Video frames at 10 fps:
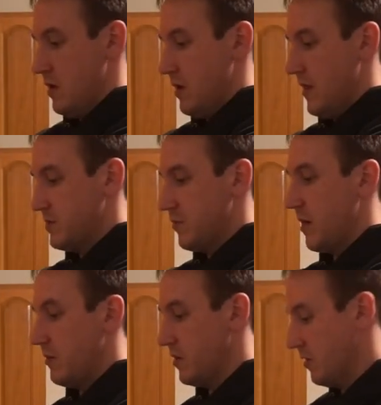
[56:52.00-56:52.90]
That's
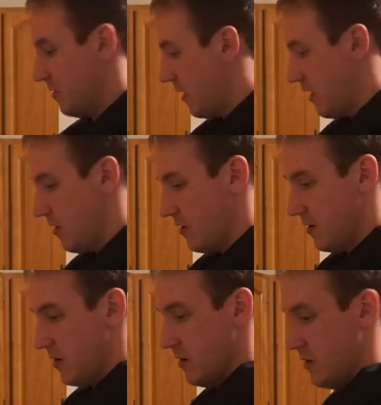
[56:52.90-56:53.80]
probably good there.
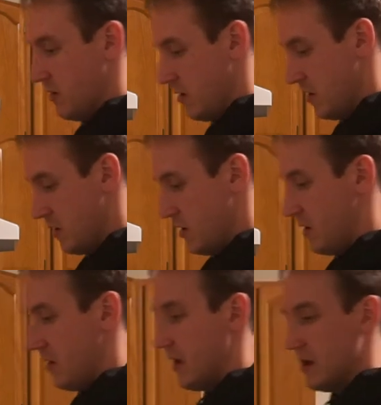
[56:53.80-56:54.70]

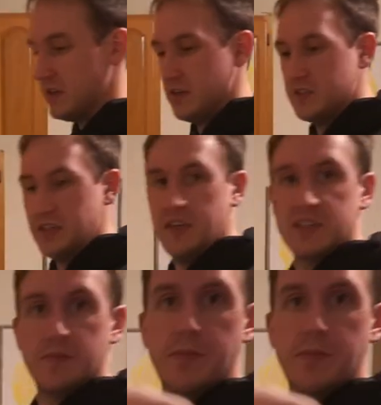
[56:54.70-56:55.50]
As you can see, it's a